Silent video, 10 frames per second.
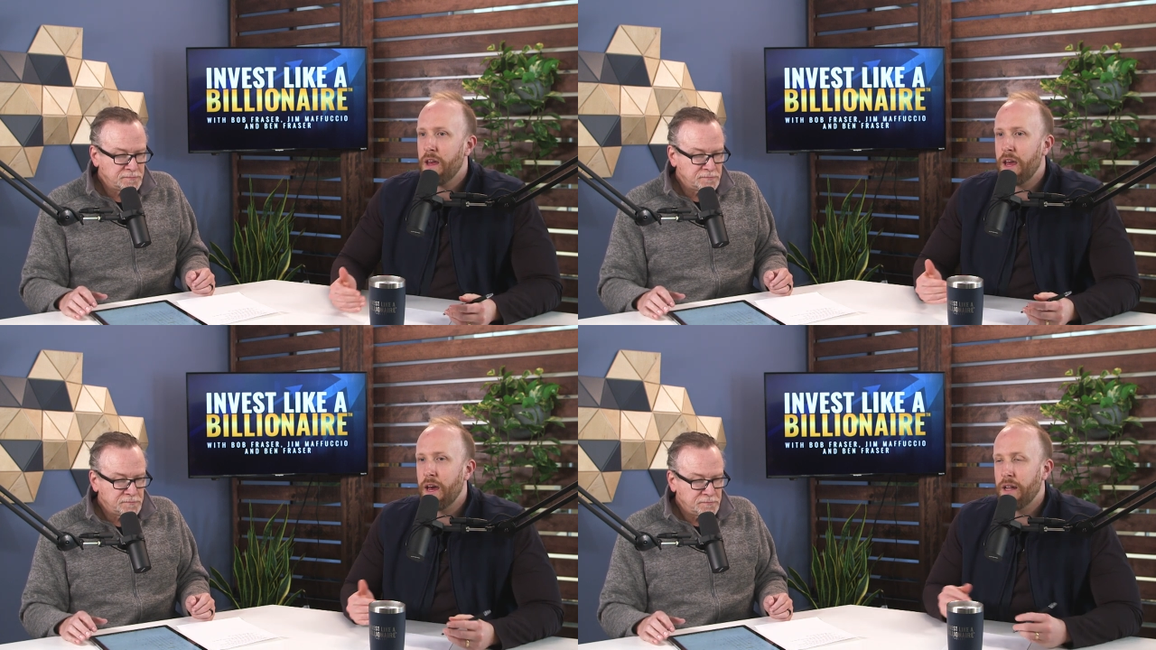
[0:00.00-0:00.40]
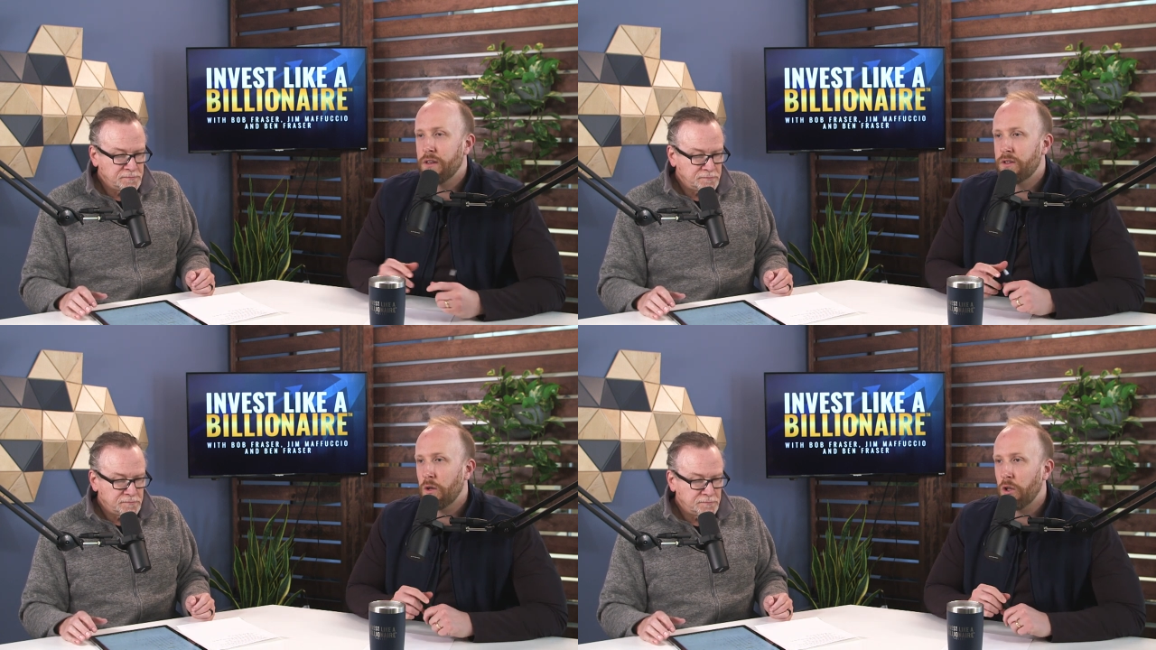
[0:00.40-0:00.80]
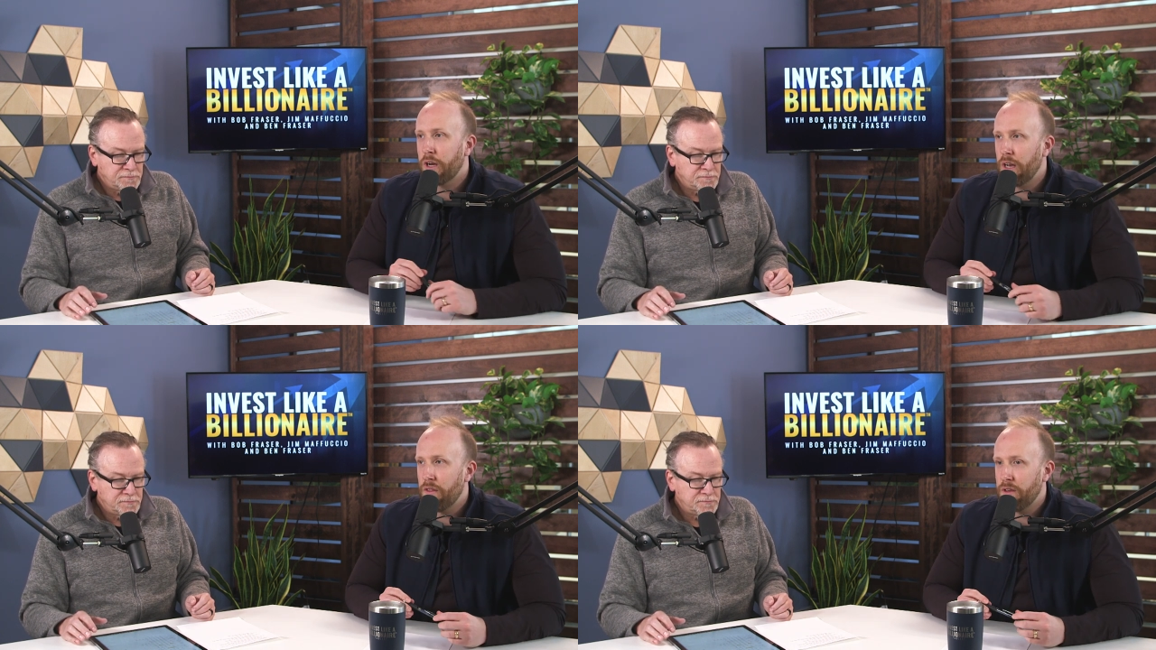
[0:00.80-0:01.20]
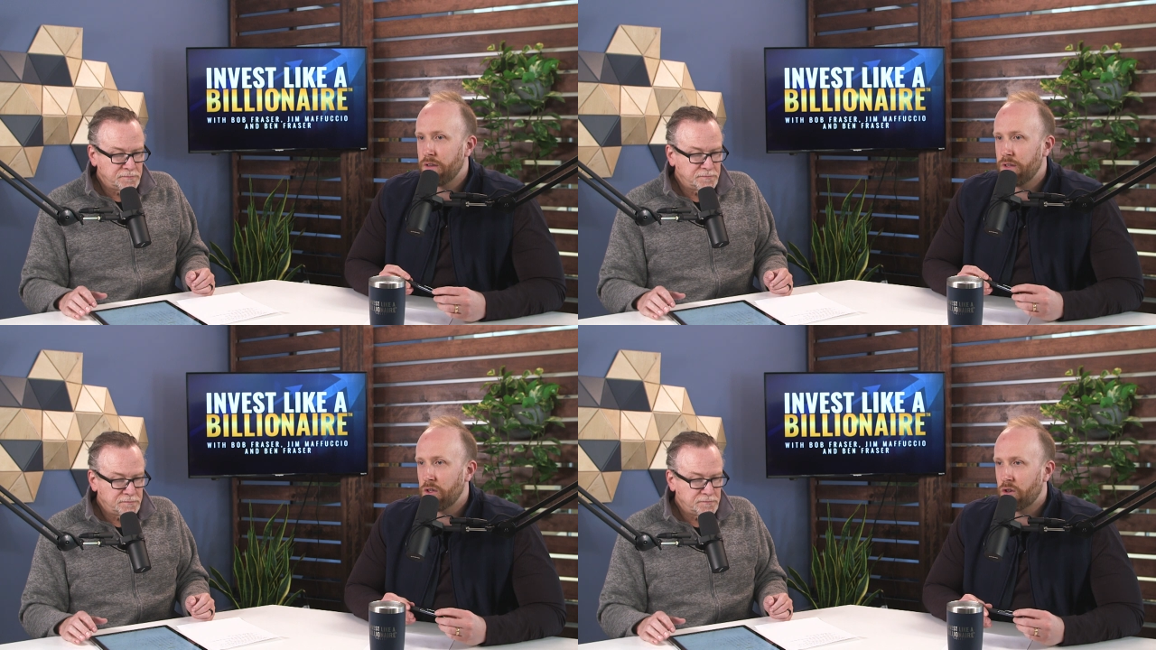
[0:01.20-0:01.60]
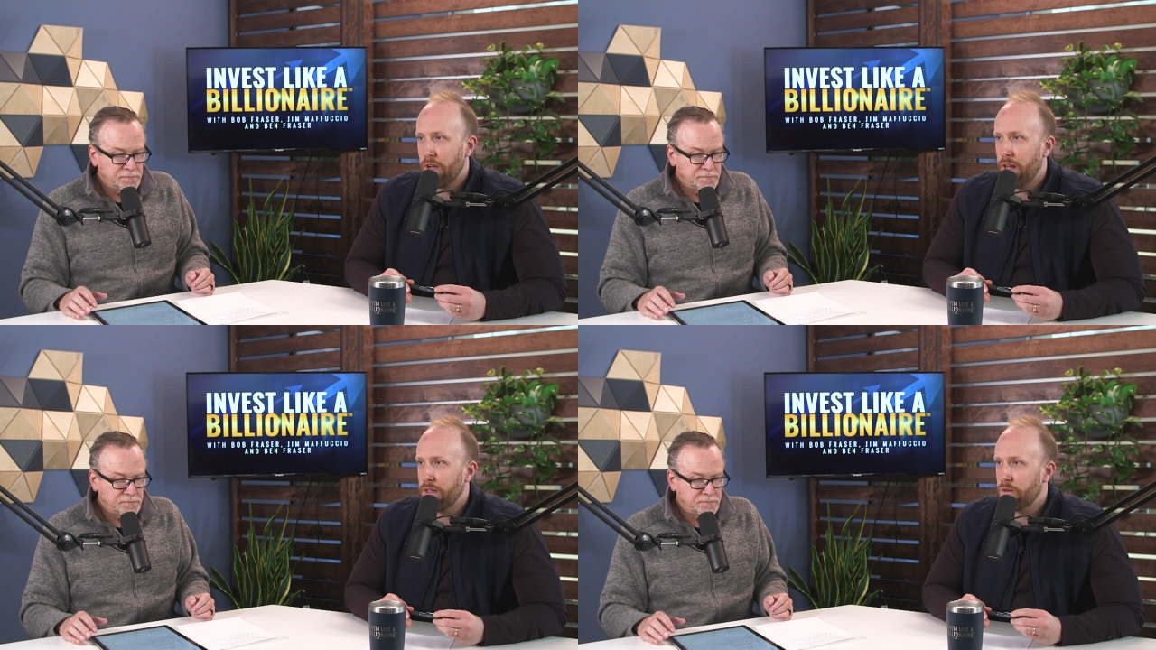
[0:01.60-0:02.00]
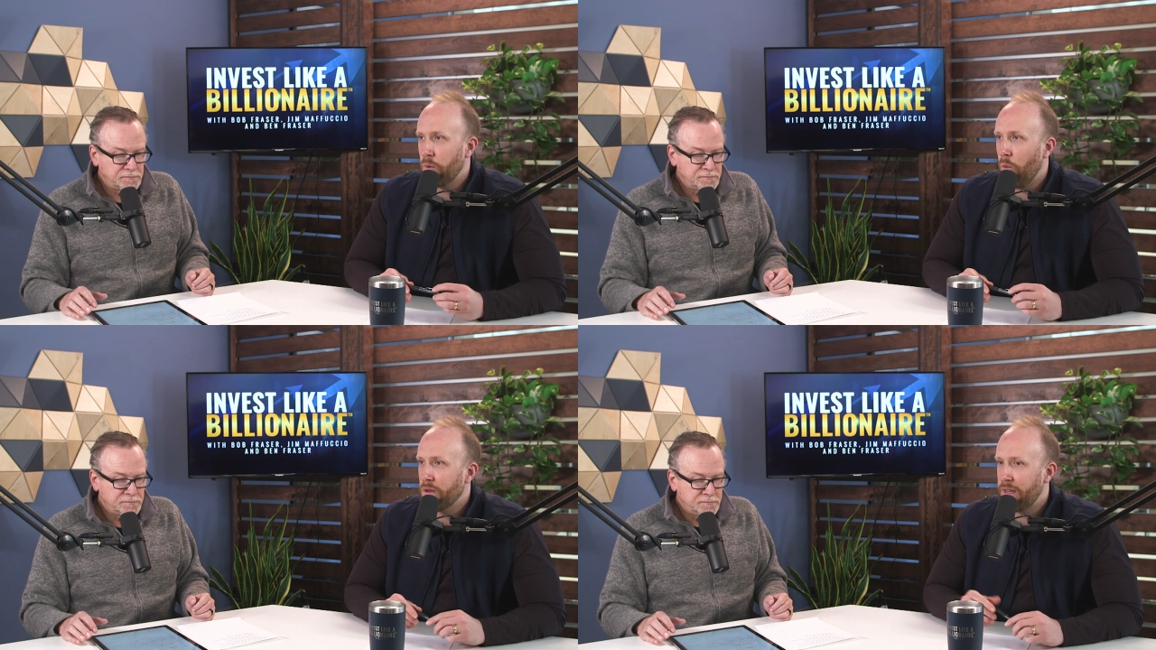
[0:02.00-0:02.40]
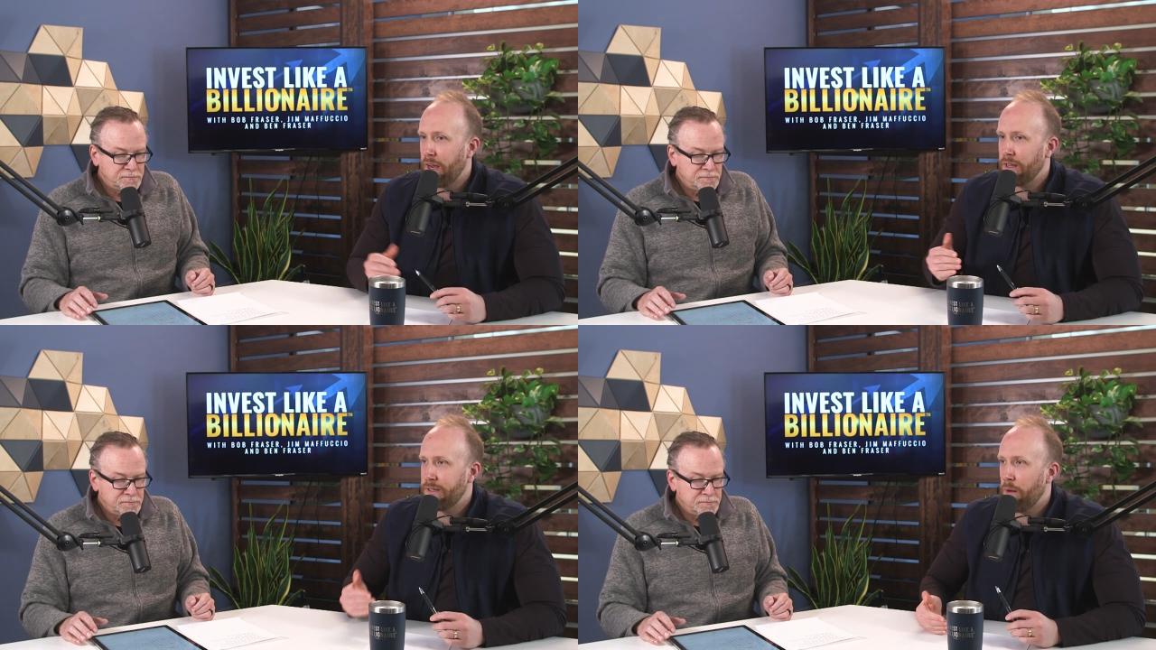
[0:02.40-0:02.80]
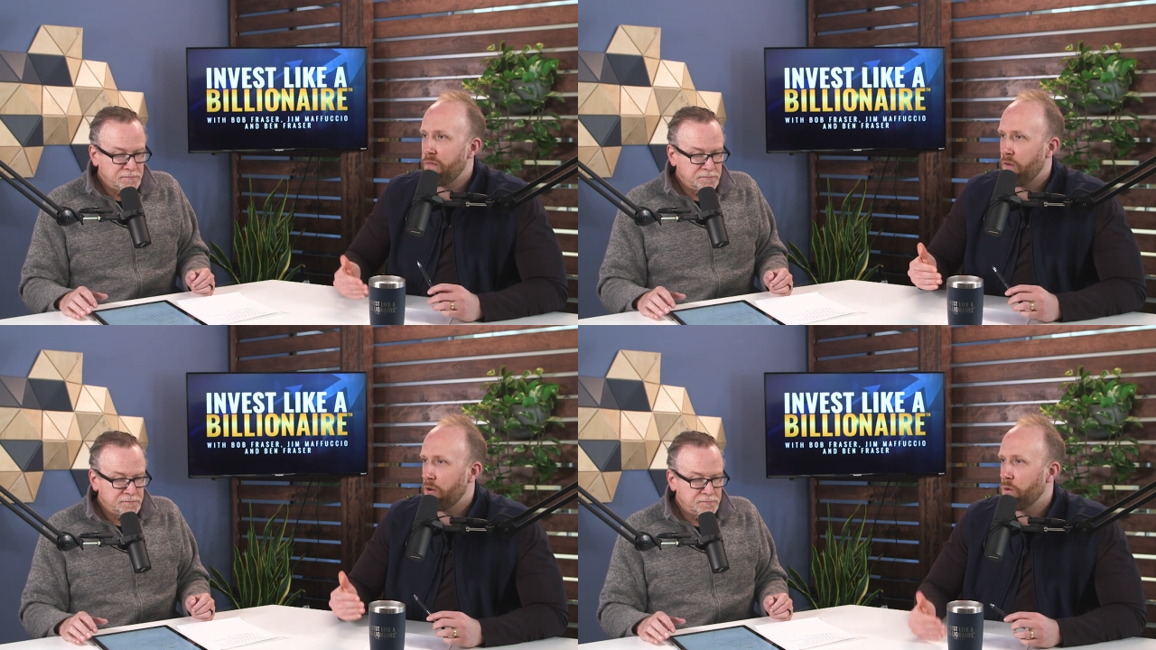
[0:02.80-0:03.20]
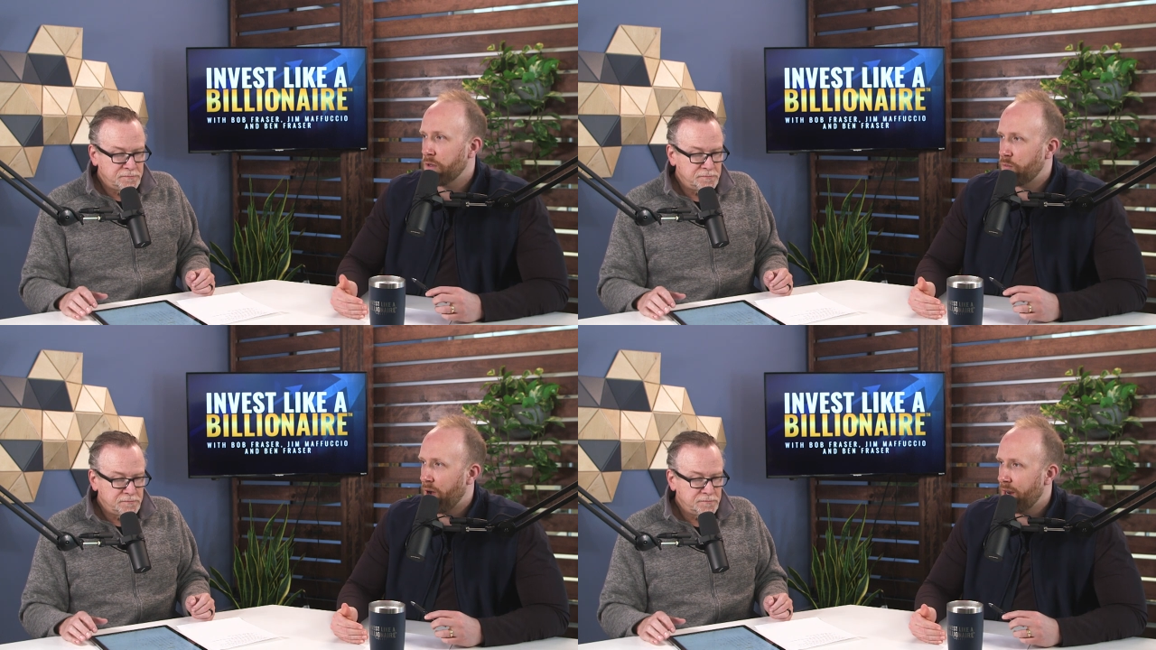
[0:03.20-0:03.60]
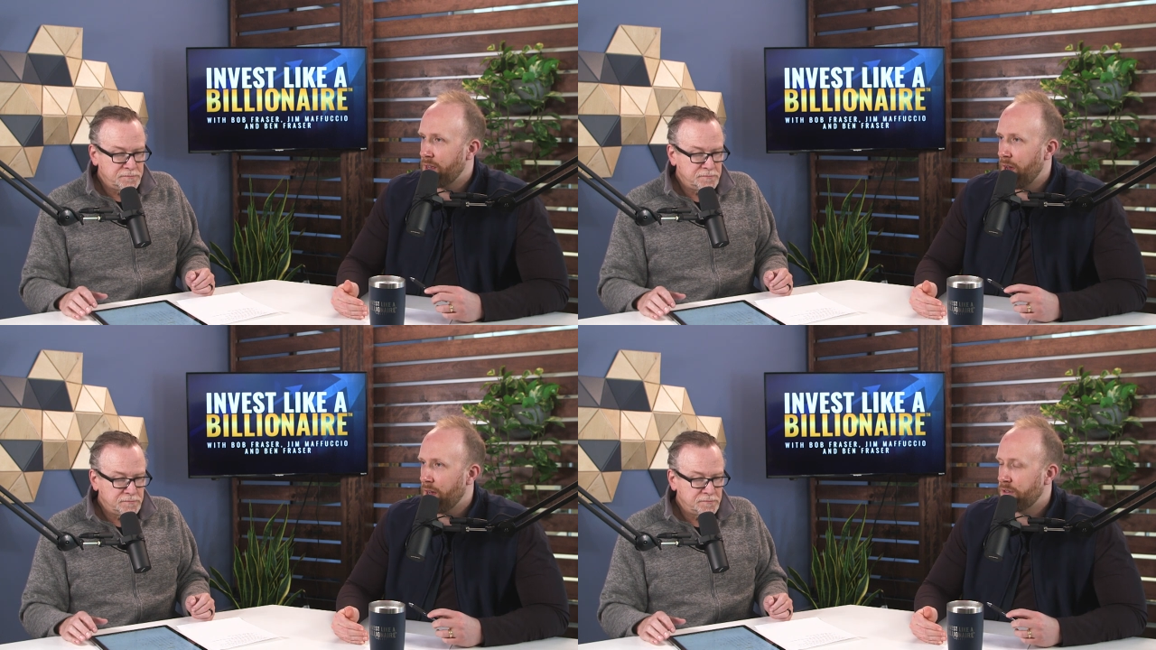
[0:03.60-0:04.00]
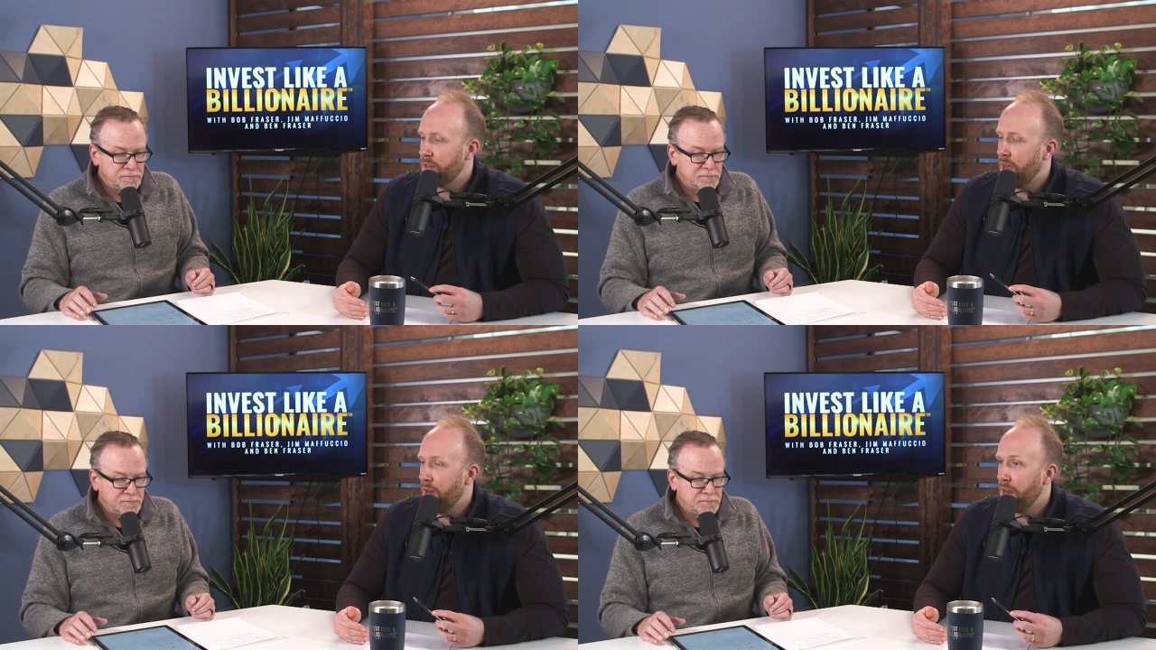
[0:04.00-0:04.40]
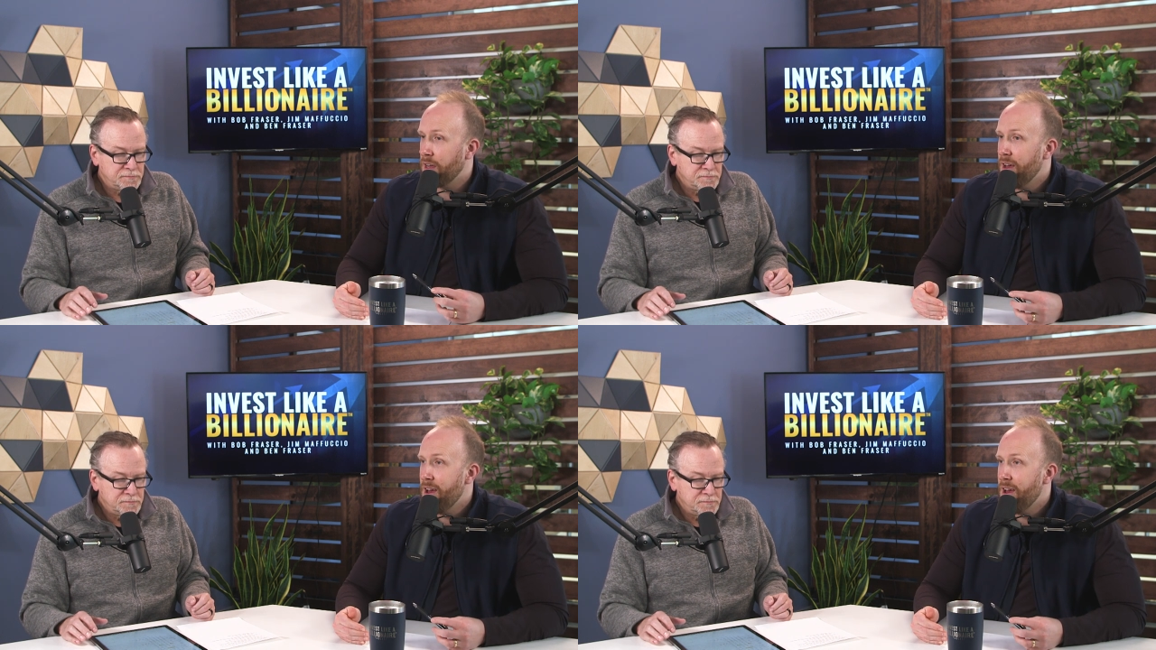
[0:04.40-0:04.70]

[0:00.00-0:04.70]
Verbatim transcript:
Speaker 1: And so looking at these these trends, we want to take it a step further with this podcast and